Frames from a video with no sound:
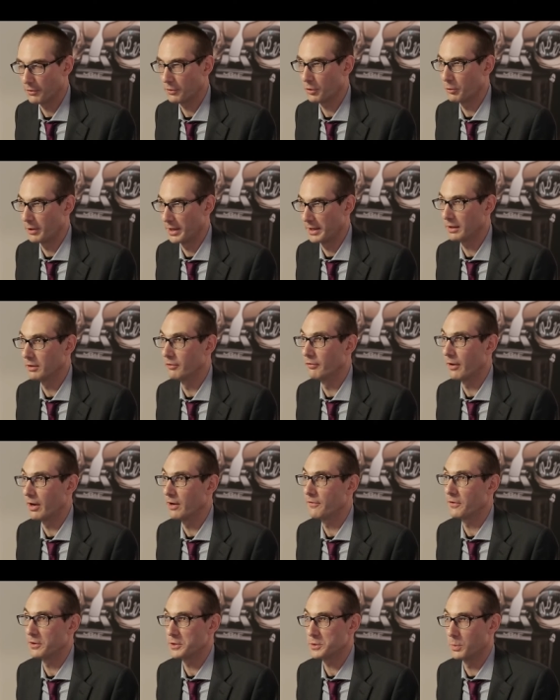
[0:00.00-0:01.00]
were creating the
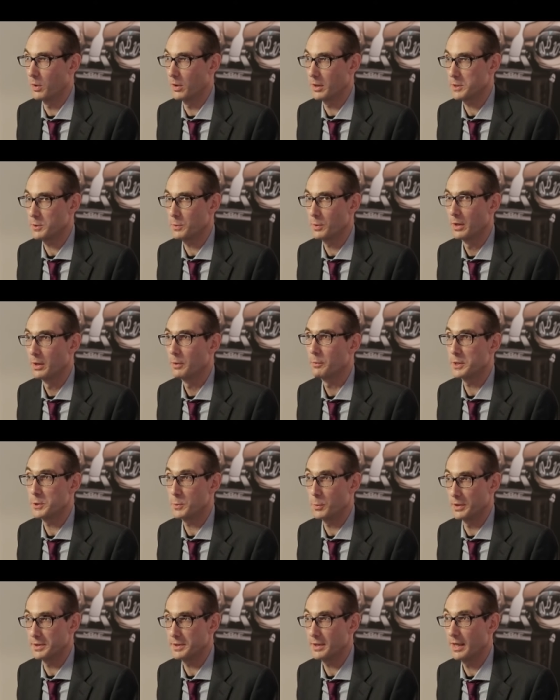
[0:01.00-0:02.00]
very first watch,
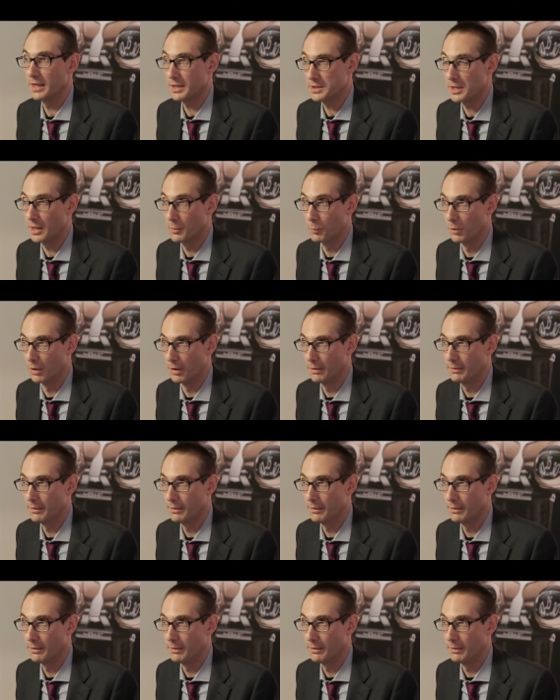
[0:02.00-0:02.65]
which was HM1,